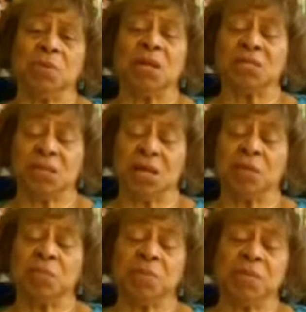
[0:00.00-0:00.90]
When I say
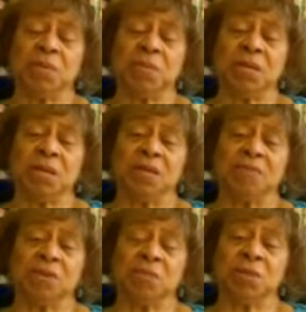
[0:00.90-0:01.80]
our people, I mean
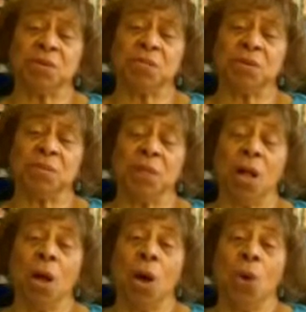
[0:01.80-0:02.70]
African American
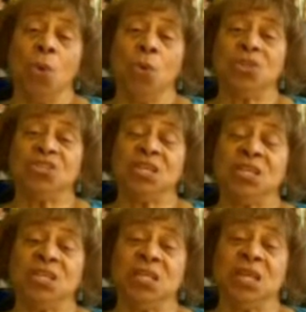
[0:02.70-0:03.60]
people, which
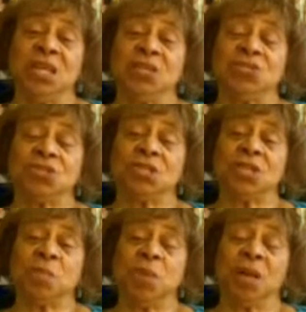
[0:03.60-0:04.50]
indeed should
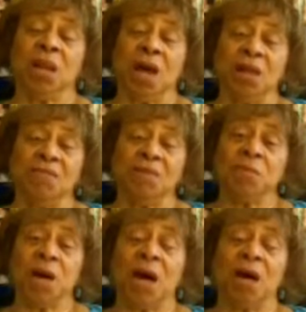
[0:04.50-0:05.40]
keep a lot of
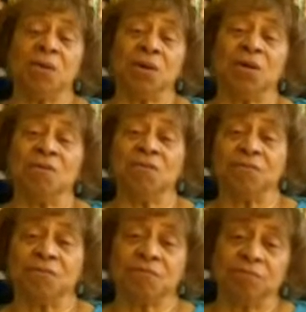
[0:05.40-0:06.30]
them out of,